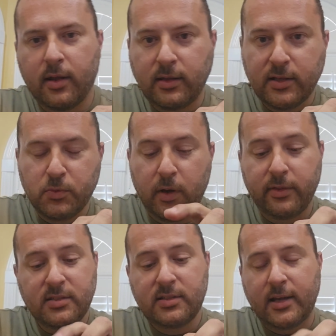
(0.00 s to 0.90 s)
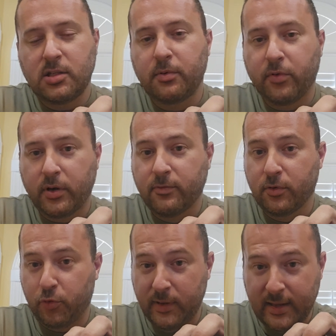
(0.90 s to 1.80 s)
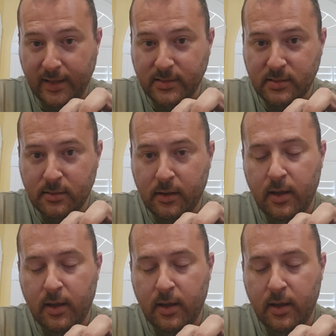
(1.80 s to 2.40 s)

And guess what? This has actually been running for 3 days.